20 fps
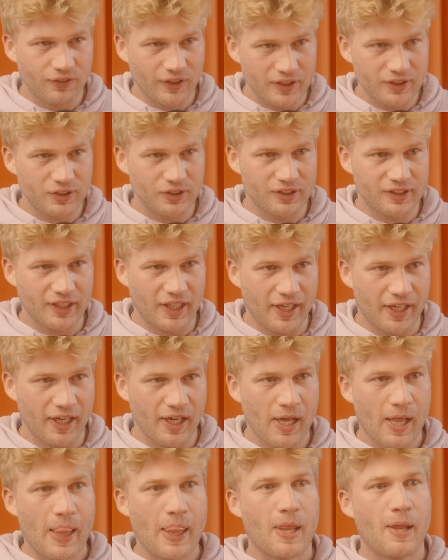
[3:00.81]
as you say.
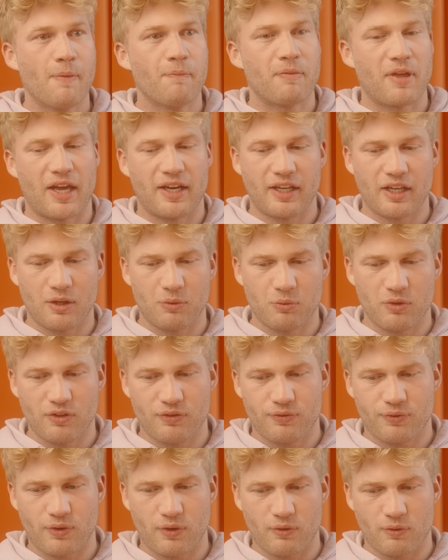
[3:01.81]
And then
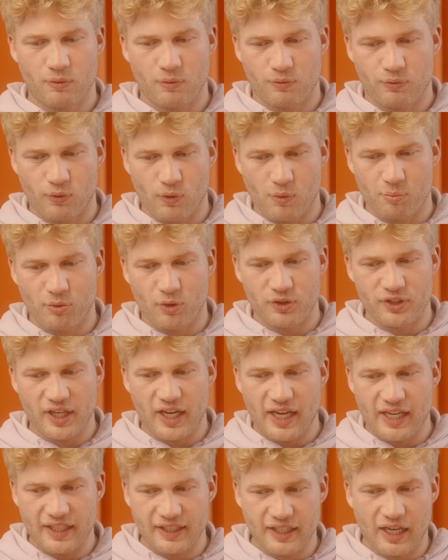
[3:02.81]
with
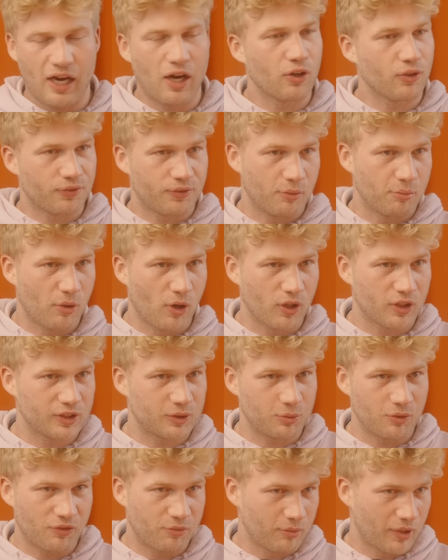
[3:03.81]
4.8, out of the box,
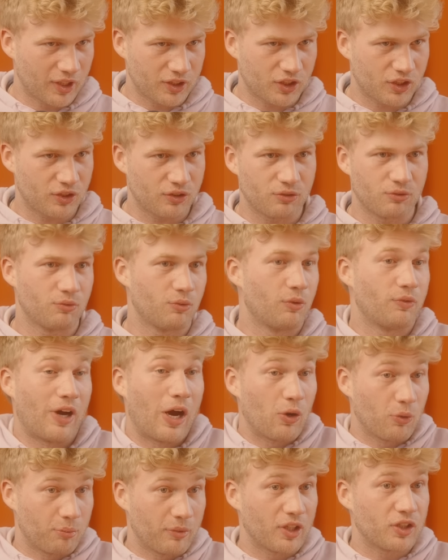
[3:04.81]

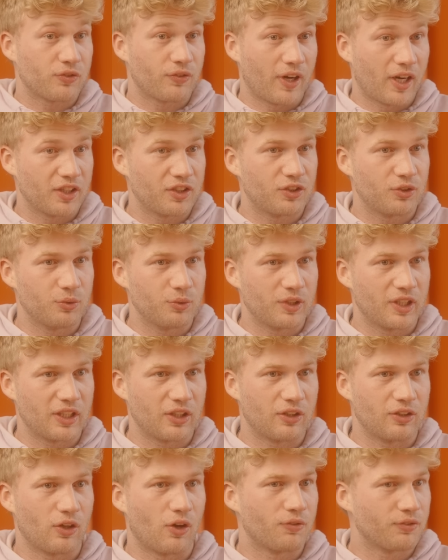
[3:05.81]
without much fine
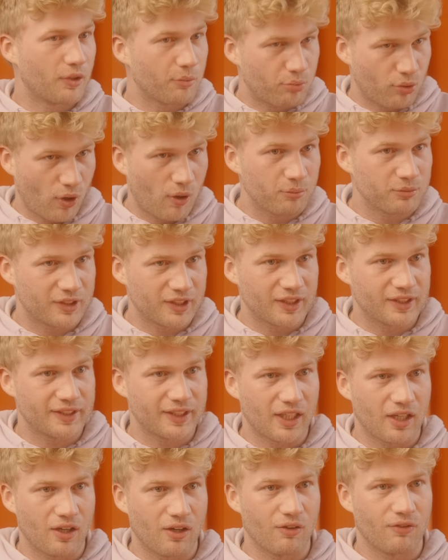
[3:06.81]
tuning of the prompts
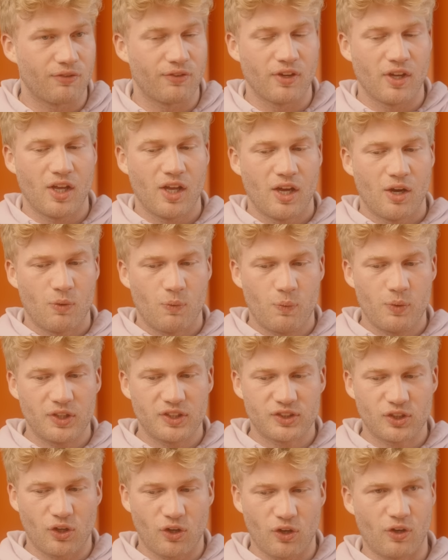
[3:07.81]
itself, we
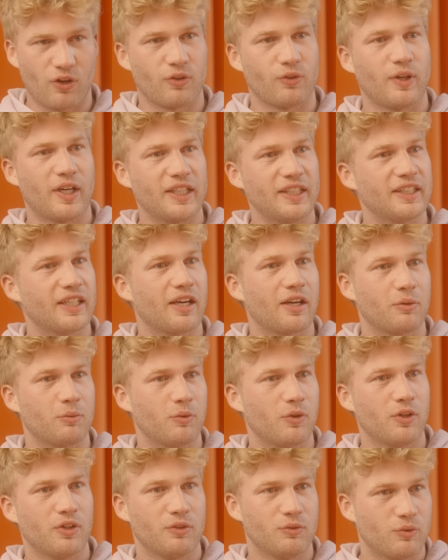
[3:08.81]
saw already that it
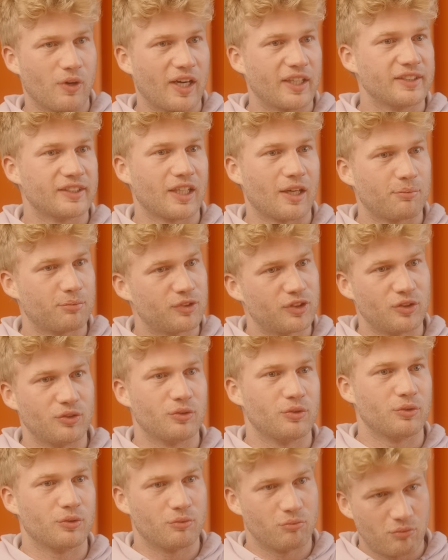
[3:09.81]
would rise up
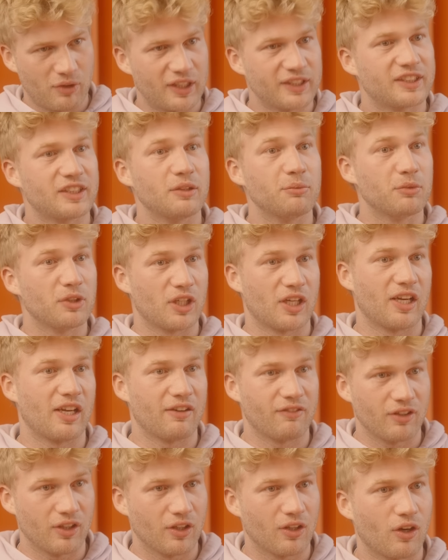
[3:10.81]
to a similar
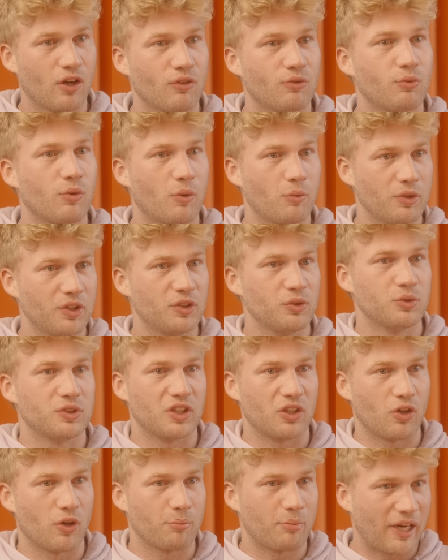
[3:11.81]
level of what we use
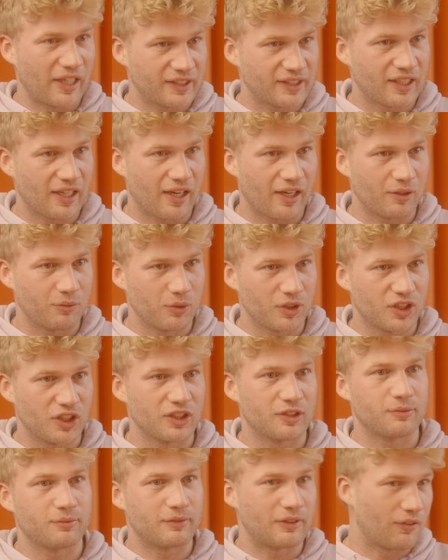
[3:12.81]
in our baseline, which
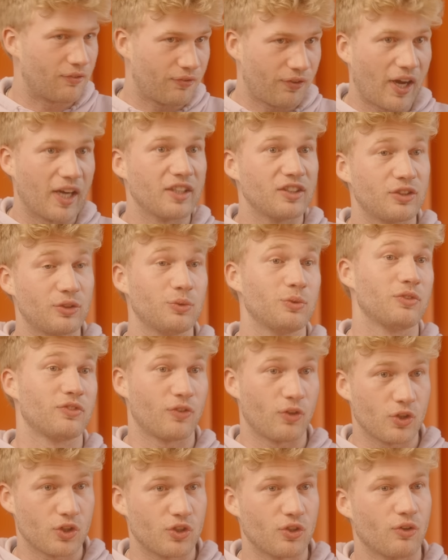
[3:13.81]
is the fine-tuned
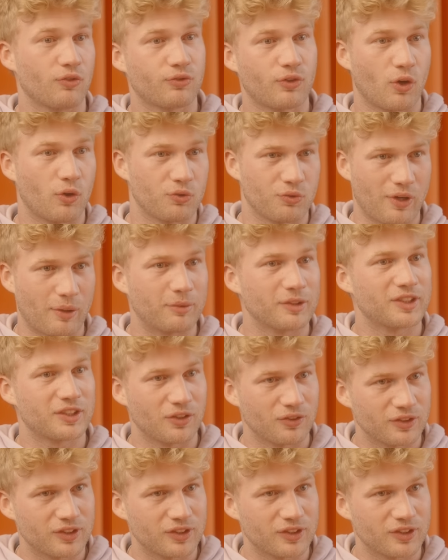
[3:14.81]
version of CodeRabbit, so to